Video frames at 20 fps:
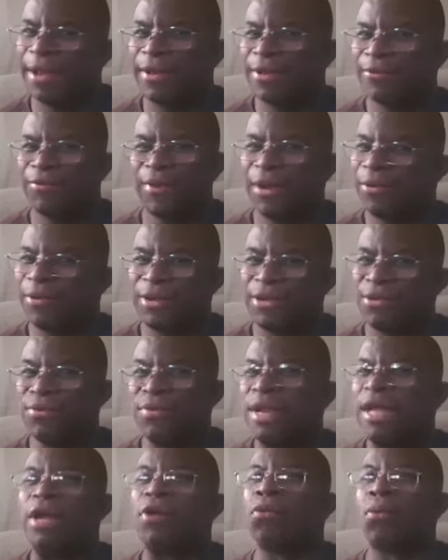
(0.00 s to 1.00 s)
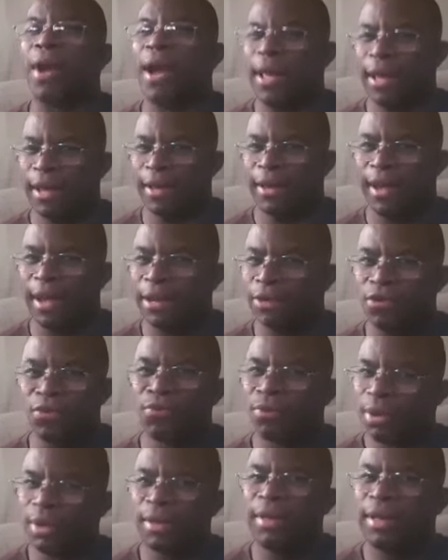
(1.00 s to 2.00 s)
a very unique way, and you
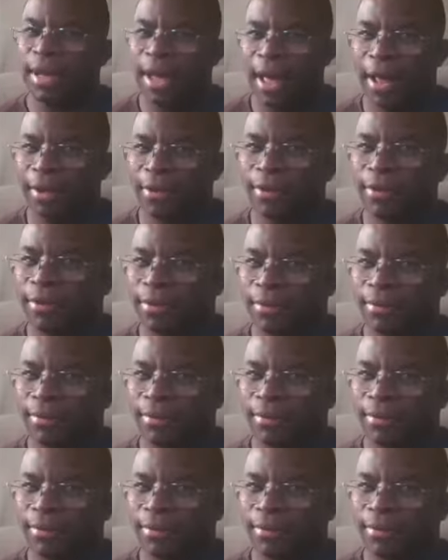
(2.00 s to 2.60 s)
really gotta.